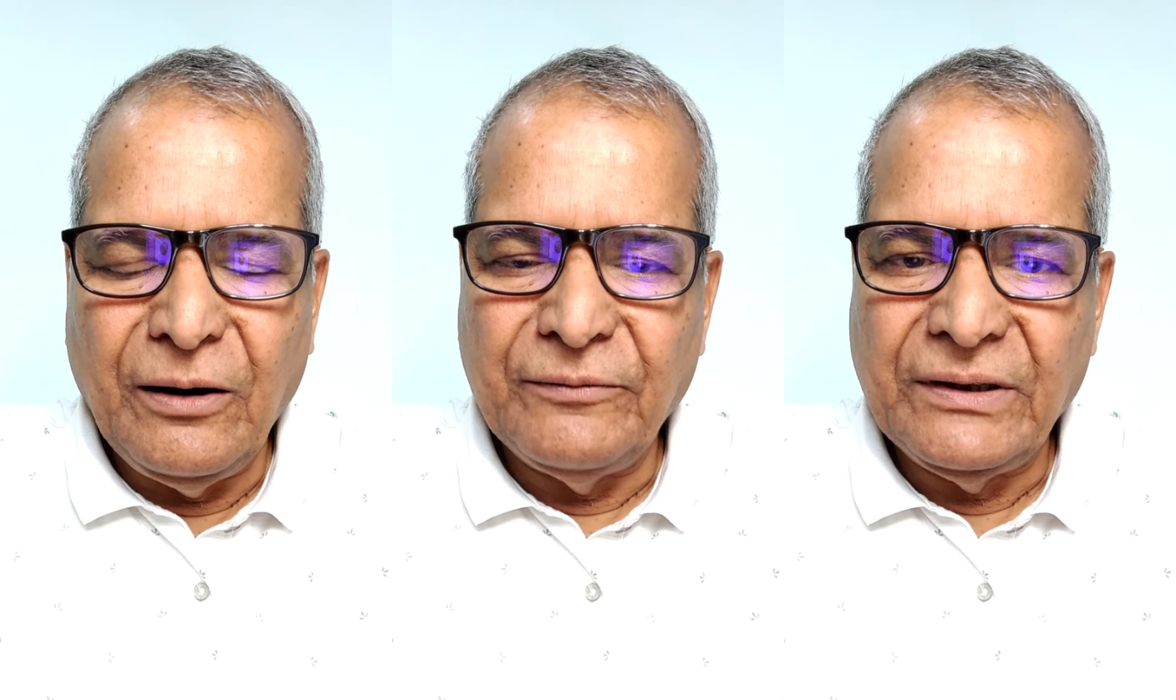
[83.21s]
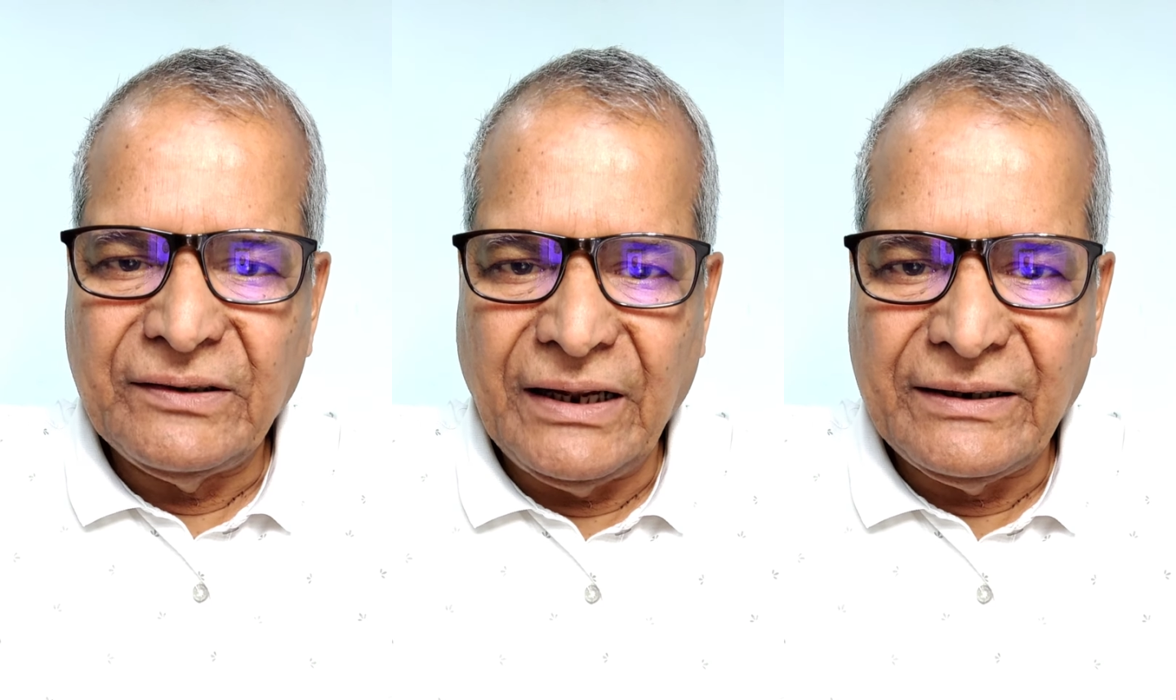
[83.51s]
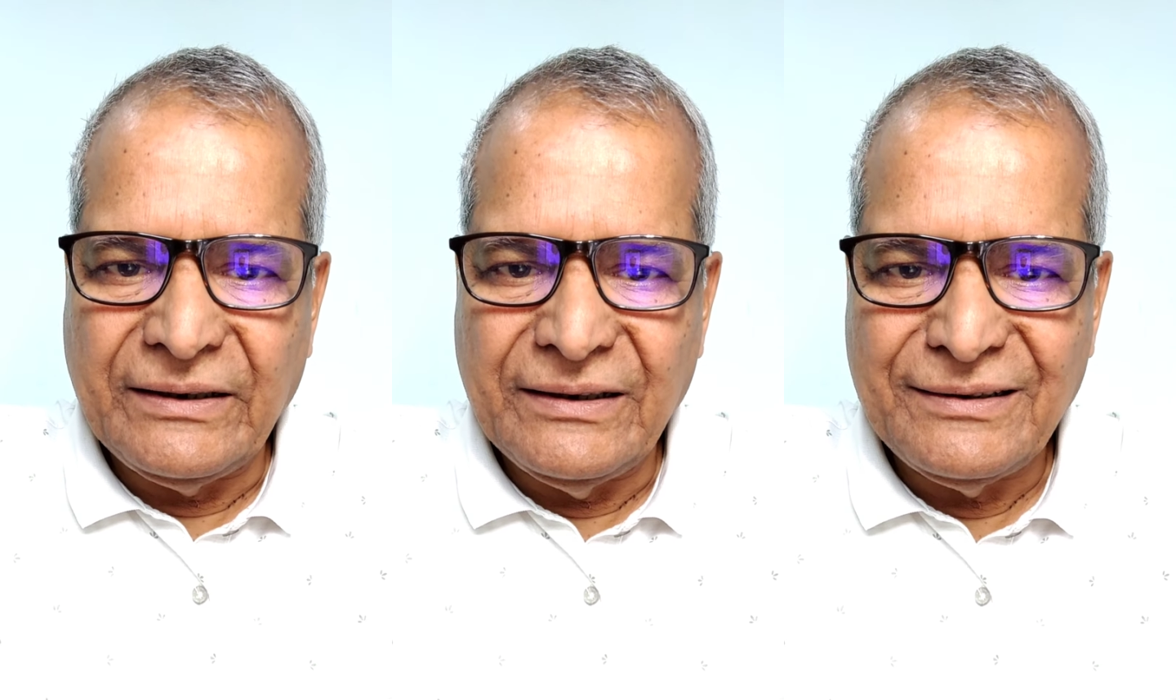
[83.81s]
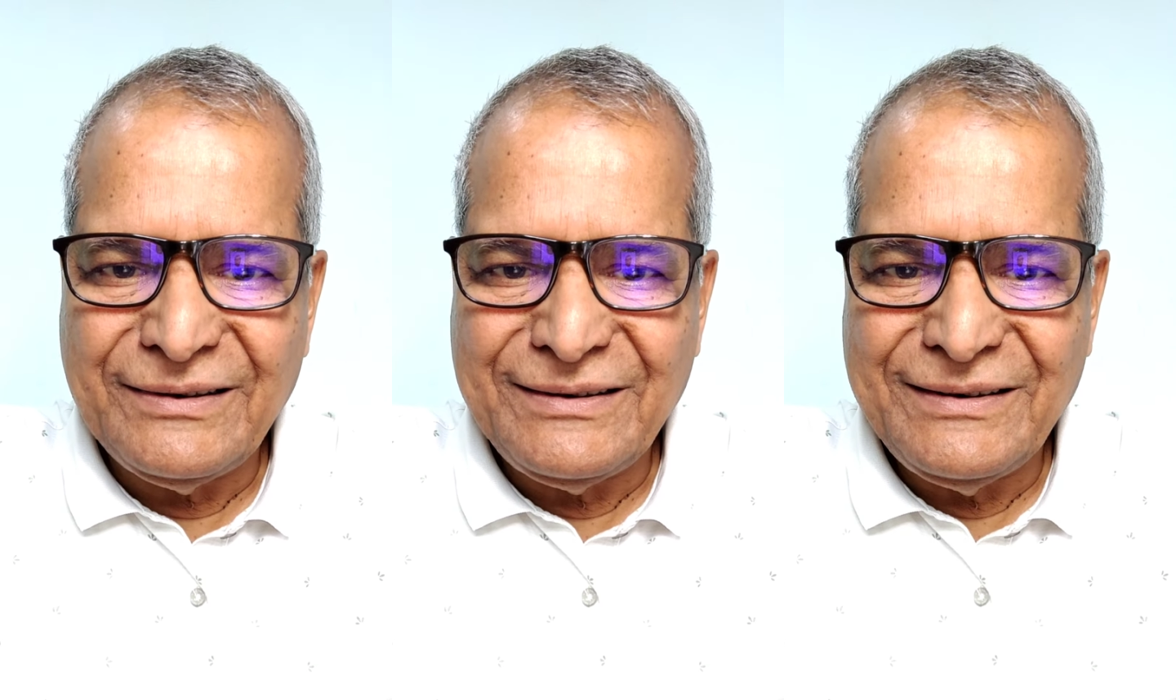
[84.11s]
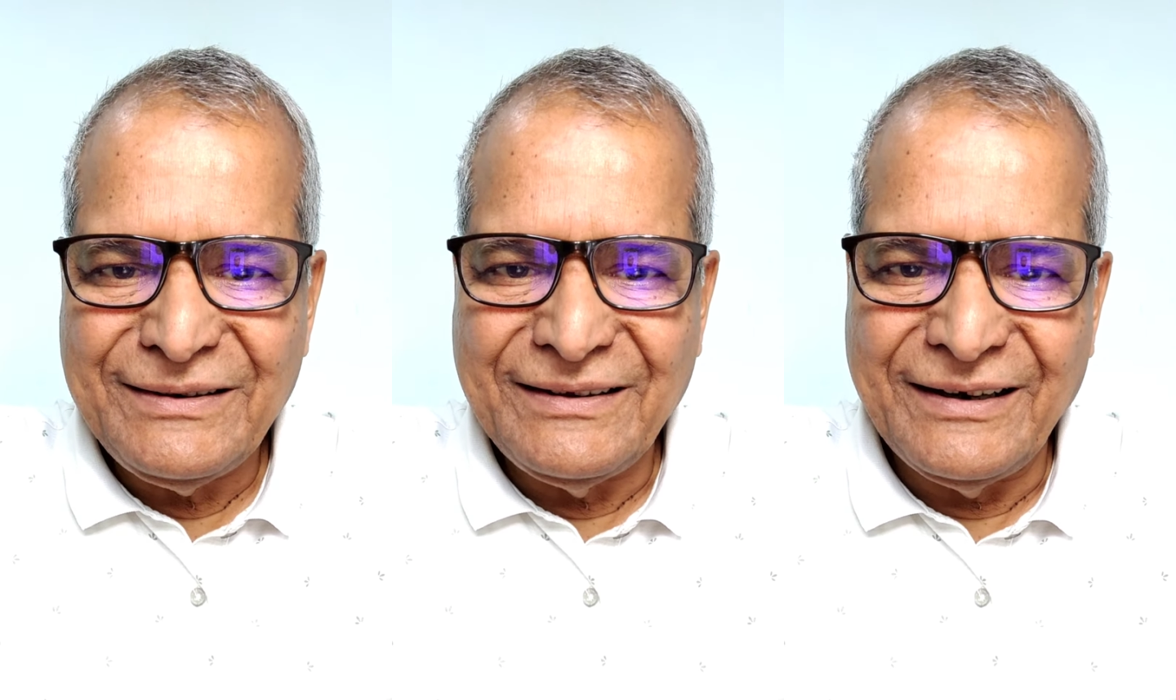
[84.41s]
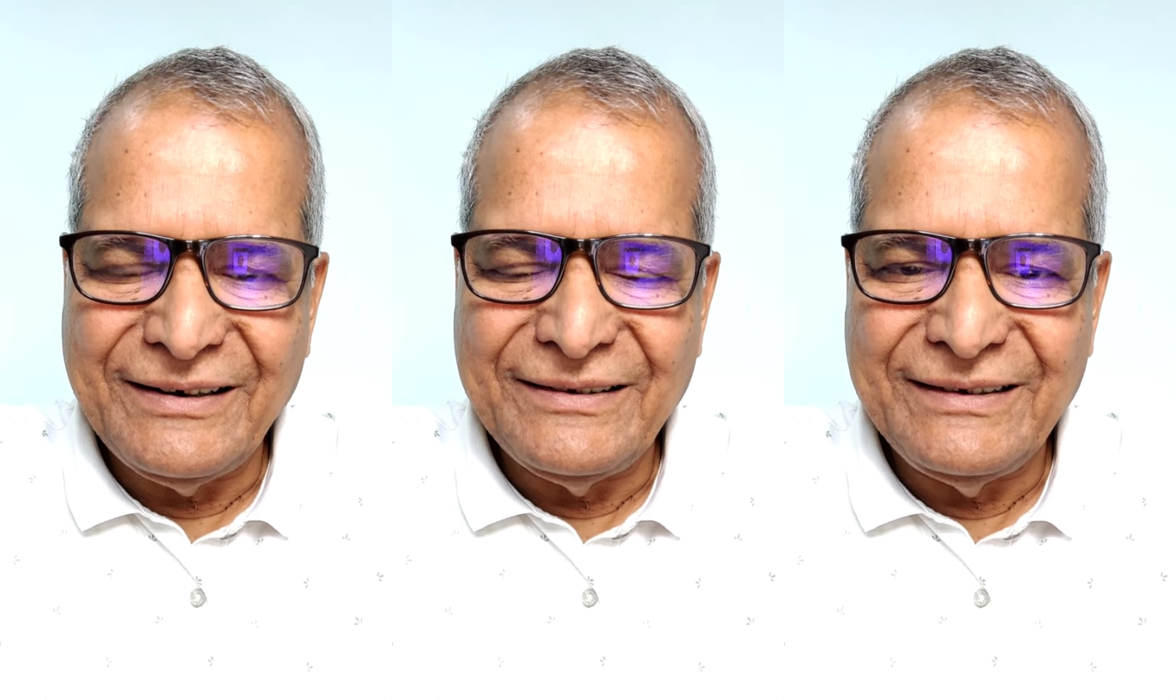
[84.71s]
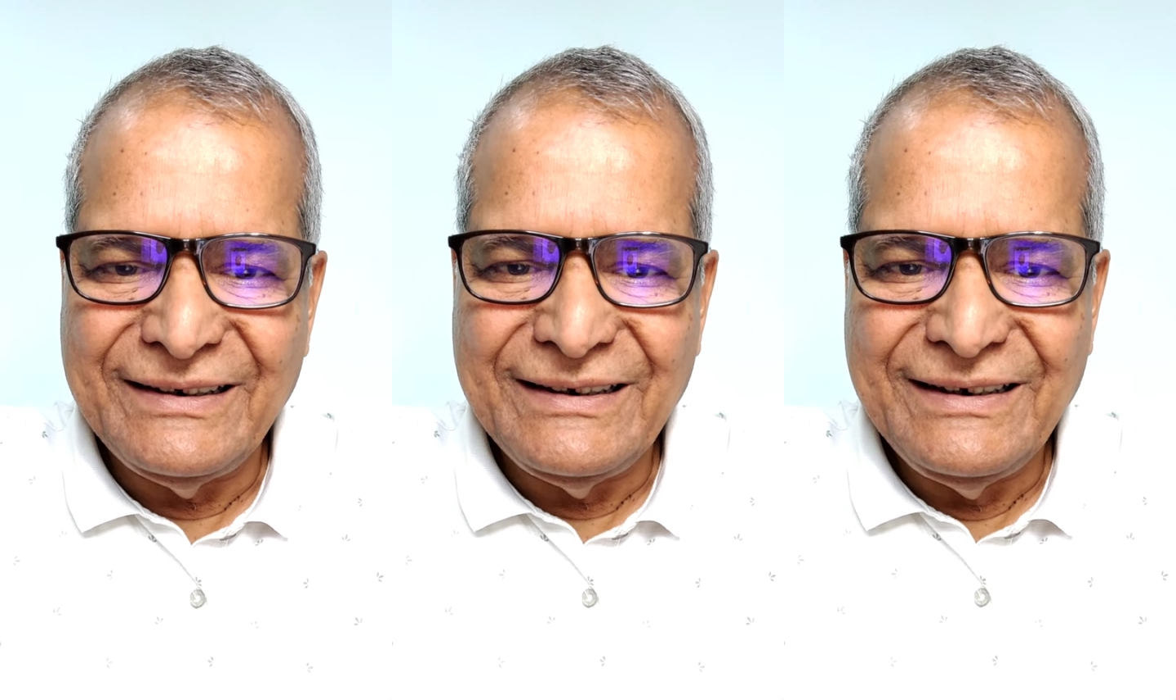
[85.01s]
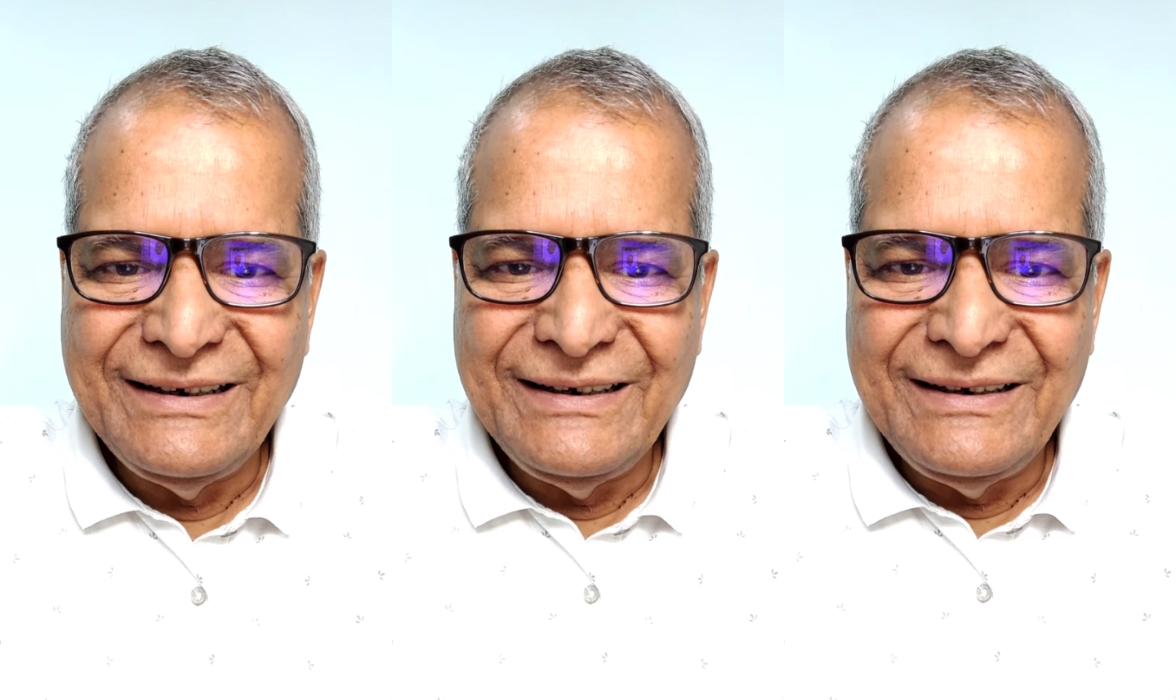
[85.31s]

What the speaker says: of the psych test, that is the